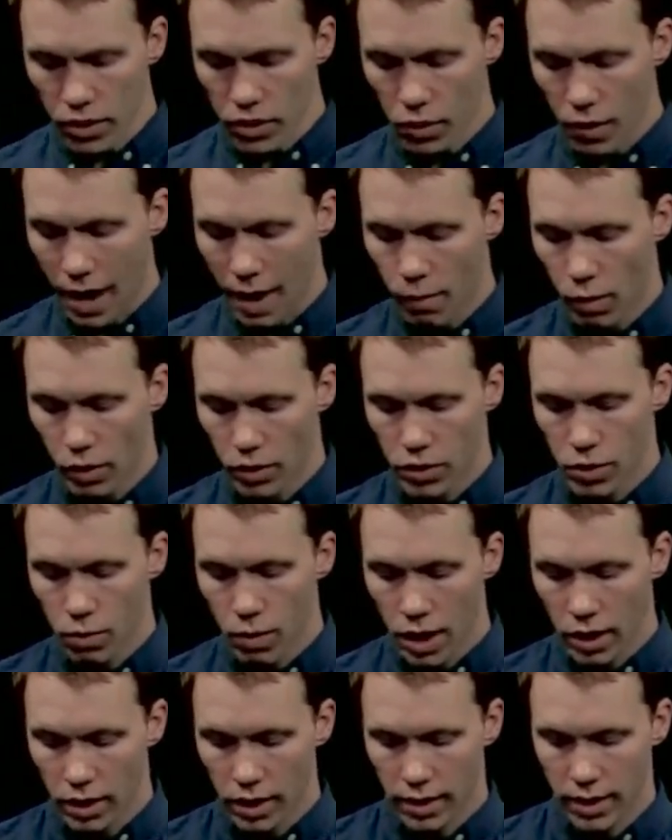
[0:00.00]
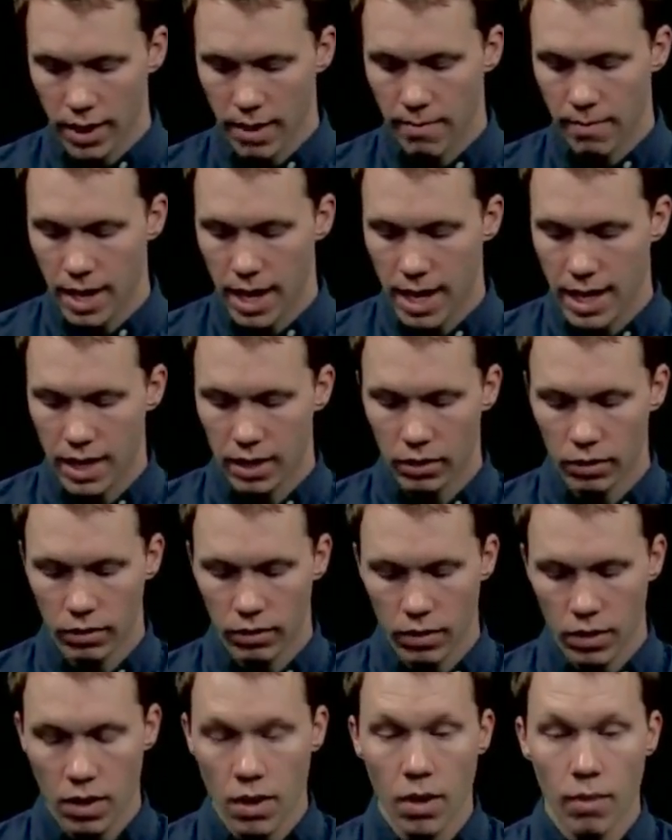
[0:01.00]
so I won't dwell on them any
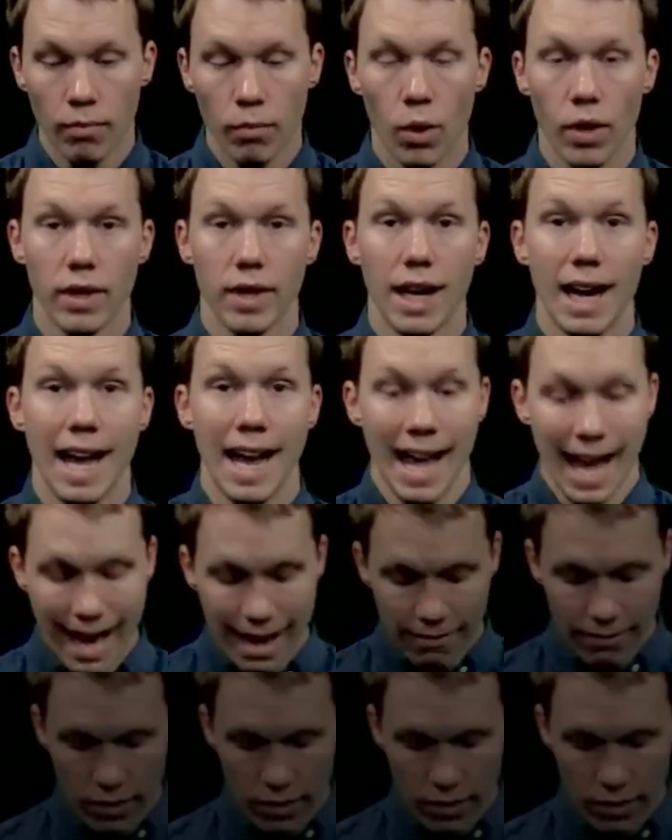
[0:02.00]
more than I have